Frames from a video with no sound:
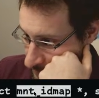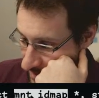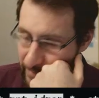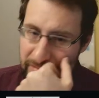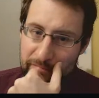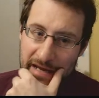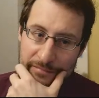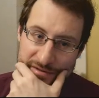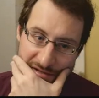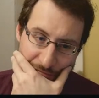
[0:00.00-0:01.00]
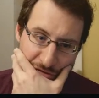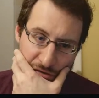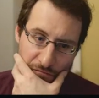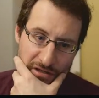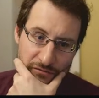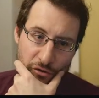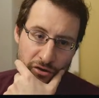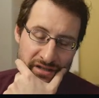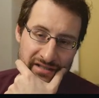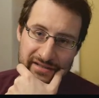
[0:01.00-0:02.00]
I mean, maybe this was always
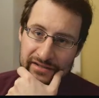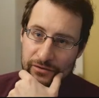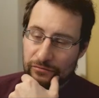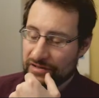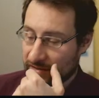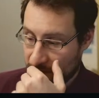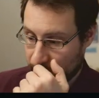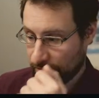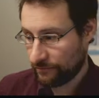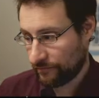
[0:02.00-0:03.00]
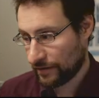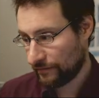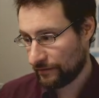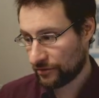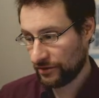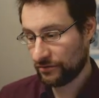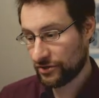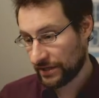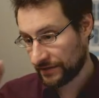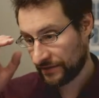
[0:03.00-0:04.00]
wrong. There's always, we would need to
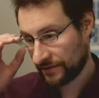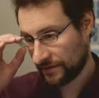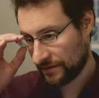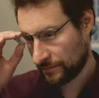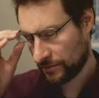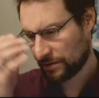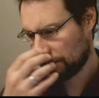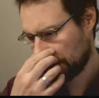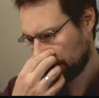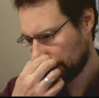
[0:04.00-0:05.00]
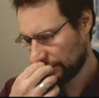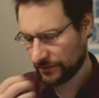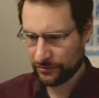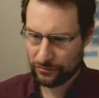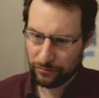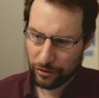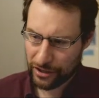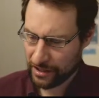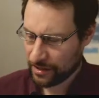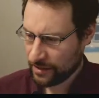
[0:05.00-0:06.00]
check this. It is possible that this is a new
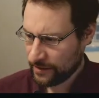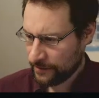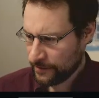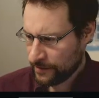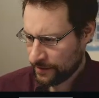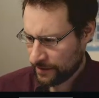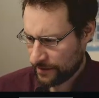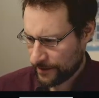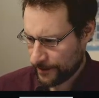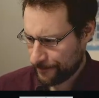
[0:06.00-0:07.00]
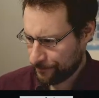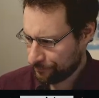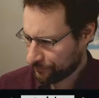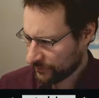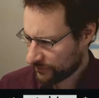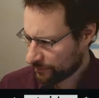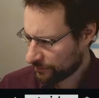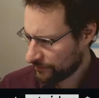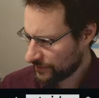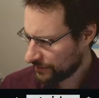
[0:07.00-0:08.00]
warning. So
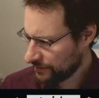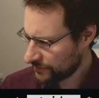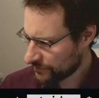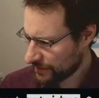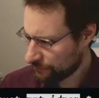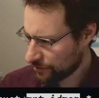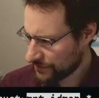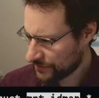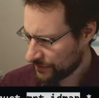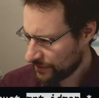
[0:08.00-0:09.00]
previously, so there was